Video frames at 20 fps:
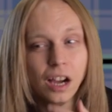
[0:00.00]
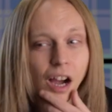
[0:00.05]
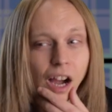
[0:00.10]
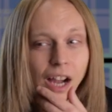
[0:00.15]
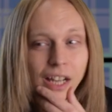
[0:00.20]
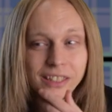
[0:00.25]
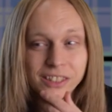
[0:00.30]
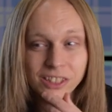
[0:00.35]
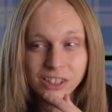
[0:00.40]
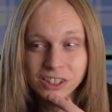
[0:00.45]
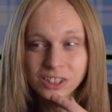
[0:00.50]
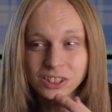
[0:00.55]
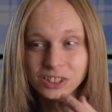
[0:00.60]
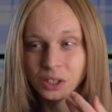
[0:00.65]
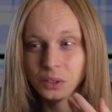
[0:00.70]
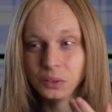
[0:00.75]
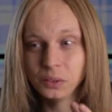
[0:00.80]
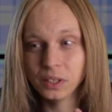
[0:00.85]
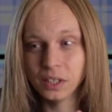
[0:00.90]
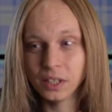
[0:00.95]
I just
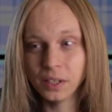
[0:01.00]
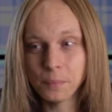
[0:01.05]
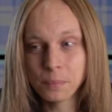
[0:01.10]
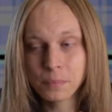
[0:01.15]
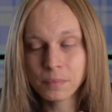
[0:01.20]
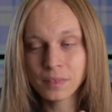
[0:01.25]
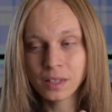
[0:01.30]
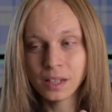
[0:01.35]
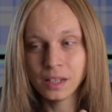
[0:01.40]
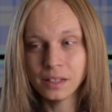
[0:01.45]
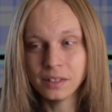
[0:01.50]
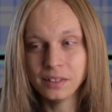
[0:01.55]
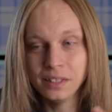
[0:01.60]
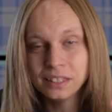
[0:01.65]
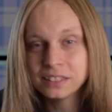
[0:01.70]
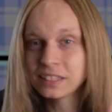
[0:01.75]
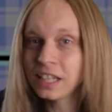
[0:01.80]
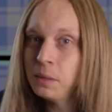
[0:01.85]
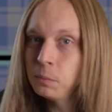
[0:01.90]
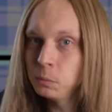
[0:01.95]
know that
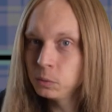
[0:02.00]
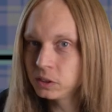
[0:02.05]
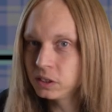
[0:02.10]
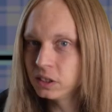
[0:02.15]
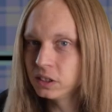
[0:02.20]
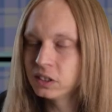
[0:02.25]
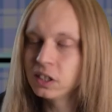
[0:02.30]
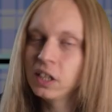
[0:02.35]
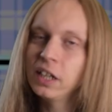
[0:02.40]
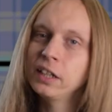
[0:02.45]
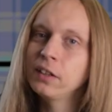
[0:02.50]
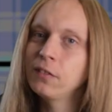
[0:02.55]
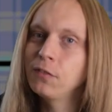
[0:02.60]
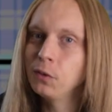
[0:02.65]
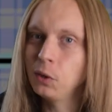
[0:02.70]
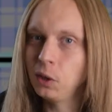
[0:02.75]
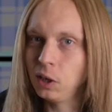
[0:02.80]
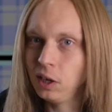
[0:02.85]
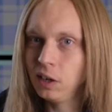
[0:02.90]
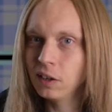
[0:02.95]
this game was designed
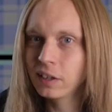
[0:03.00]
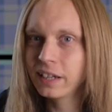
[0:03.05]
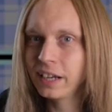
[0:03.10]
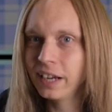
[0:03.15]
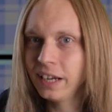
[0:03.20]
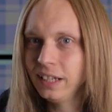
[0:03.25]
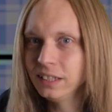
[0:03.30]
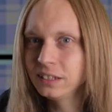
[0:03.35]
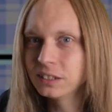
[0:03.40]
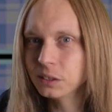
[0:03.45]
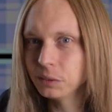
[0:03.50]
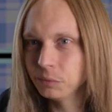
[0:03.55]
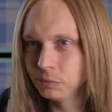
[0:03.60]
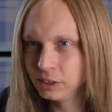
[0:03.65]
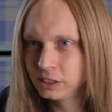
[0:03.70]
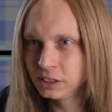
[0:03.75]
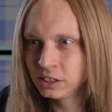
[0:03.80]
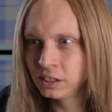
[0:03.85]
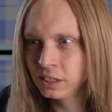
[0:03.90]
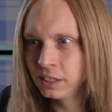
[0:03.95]
for arcades
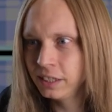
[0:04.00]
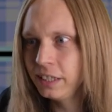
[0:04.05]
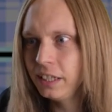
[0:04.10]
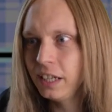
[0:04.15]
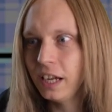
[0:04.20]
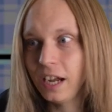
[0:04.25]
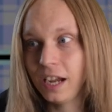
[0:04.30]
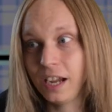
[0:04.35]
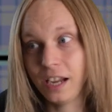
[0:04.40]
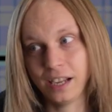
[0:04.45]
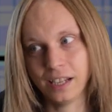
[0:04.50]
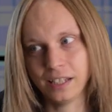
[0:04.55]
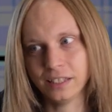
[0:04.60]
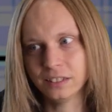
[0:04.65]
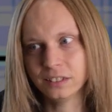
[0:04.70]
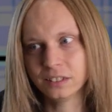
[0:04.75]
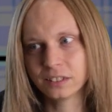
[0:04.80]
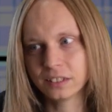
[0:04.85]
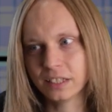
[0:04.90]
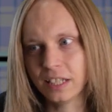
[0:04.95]
originally
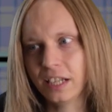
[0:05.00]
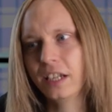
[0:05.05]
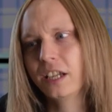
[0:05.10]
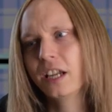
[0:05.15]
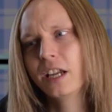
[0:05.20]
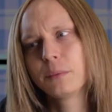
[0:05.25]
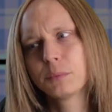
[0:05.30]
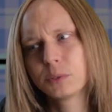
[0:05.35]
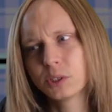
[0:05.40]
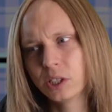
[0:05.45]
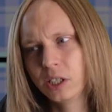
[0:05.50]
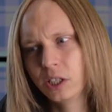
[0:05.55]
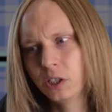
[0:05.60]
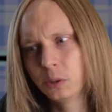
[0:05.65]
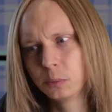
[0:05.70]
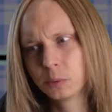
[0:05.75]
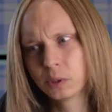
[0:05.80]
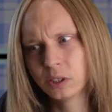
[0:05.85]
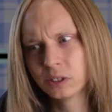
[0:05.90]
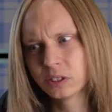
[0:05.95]
and then came to
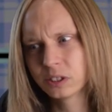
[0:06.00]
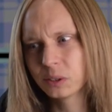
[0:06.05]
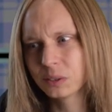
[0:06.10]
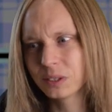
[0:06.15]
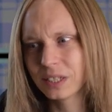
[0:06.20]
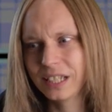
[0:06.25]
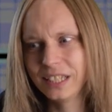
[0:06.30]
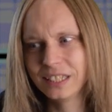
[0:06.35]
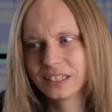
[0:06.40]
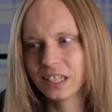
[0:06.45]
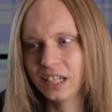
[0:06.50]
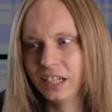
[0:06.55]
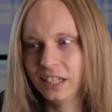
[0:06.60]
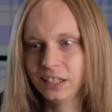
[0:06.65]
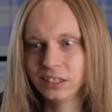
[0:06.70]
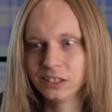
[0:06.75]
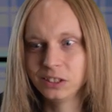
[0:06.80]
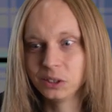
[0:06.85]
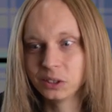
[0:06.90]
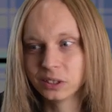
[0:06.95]
home consoles later, and
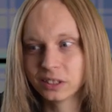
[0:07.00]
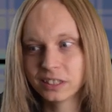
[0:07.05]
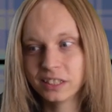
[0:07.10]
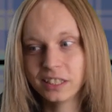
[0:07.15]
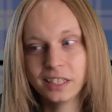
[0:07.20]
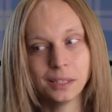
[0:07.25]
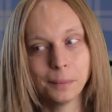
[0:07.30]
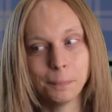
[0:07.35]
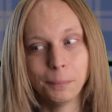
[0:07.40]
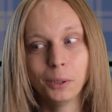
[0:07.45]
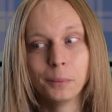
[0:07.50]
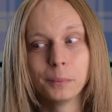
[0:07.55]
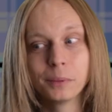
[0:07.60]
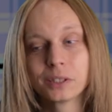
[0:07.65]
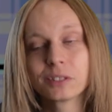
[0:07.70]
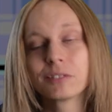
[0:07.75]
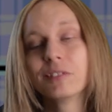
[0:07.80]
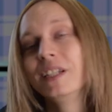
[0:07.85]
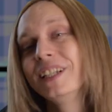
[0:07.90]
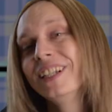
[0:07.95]
as you can see in the bottom of
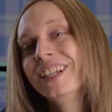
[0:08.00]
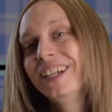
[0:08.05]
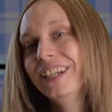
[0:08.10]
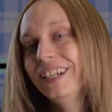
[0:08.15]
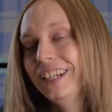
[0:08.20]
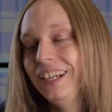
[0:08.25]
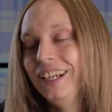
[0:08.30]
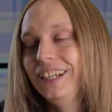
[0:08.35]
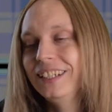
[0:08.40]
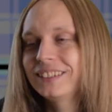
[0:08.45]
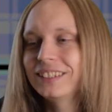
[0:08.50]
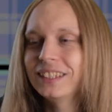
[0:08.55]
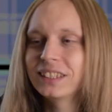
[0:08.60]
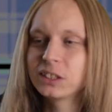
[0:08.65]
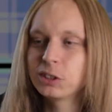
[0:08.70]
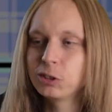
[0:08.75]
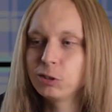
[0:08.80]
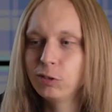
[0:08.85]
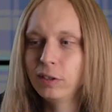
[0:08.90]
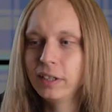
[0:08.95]
the screen it says
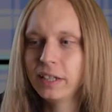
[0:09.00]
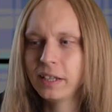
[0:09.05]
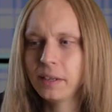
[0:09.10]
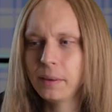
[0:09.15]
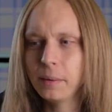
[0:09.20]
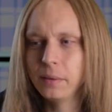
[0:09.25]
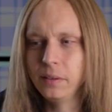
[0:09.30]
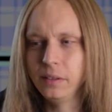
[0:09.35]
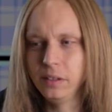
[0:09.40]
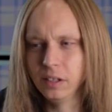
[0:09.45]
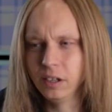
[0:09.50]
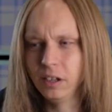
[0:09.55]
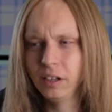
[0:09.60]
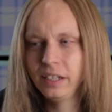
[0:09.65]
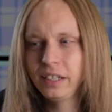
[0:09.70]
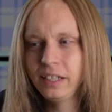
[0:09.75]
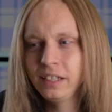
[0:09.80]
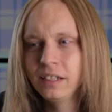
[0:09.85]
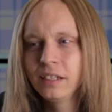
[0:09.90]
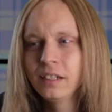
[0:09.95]
credit
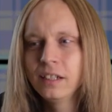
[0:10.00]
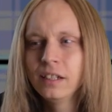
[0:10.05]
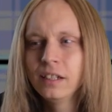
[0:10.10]
9.